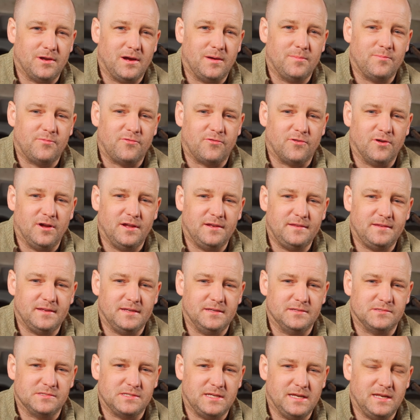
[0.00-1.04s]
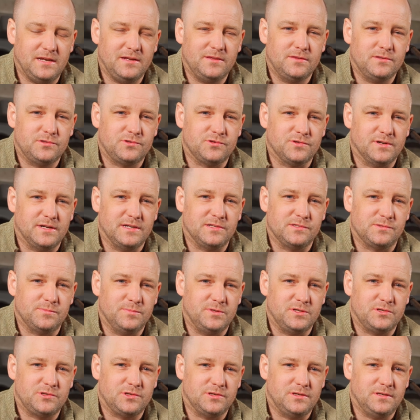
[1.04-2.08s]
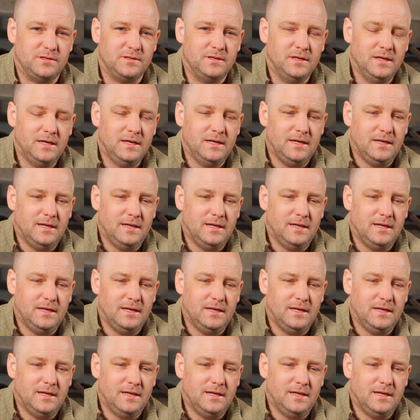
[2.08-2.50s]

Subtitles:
up front is getting the transmission